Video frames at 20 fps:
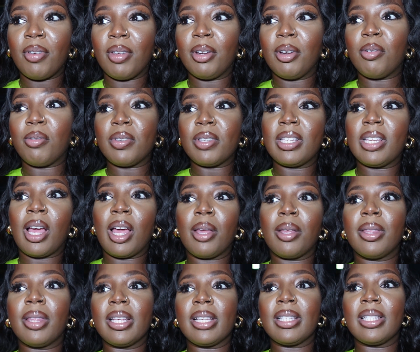And obviously
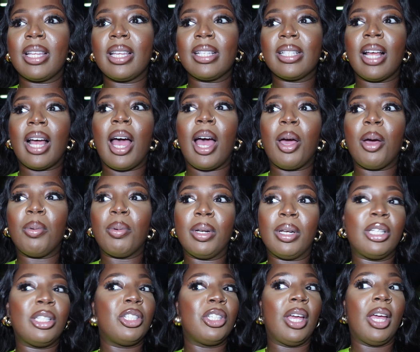there's things that I want
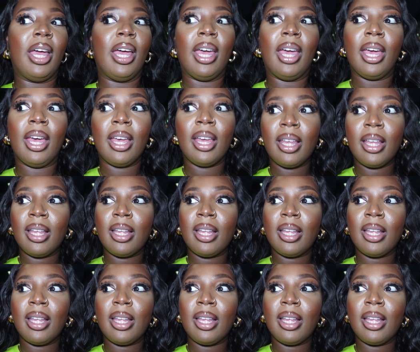to share